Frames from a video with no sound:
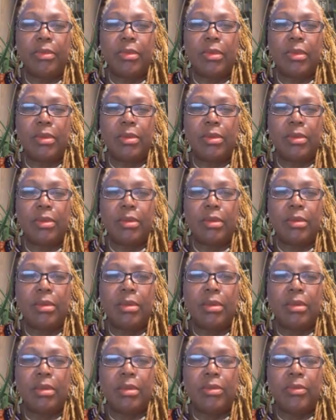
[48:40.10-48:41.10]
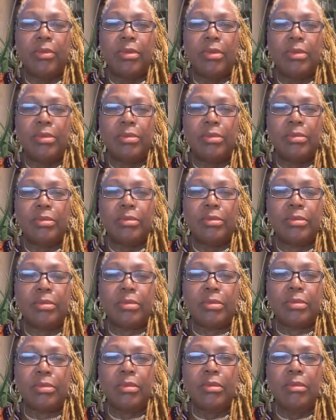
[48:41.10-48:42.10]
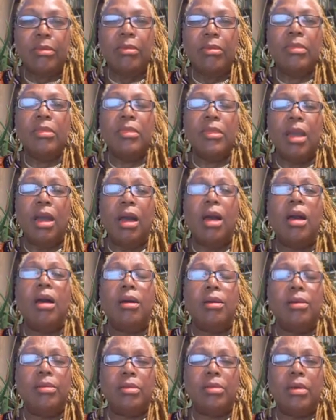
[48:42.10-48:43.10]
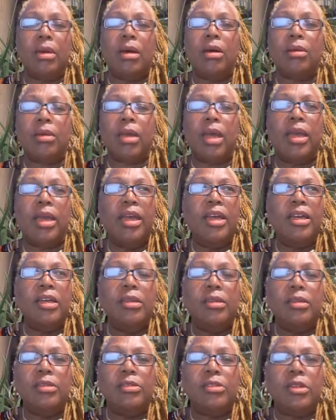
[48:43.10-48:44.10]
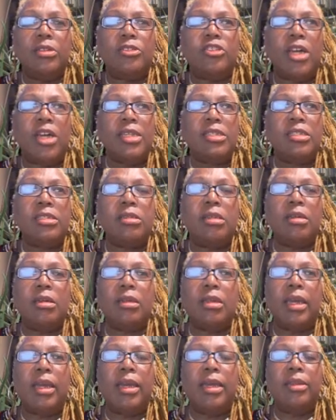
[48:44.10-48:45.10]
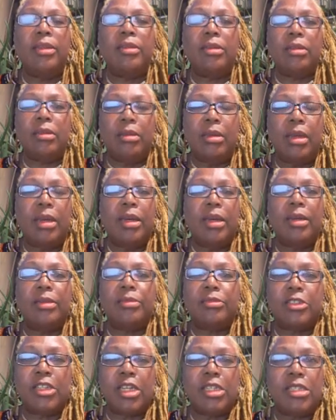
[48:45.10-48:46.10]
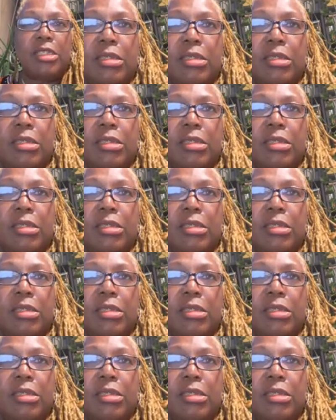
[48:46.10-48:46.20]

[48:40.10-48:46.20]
she's in North Carolina. Yeah. North oh, Carolina. okay. Just, just look in, yeah, just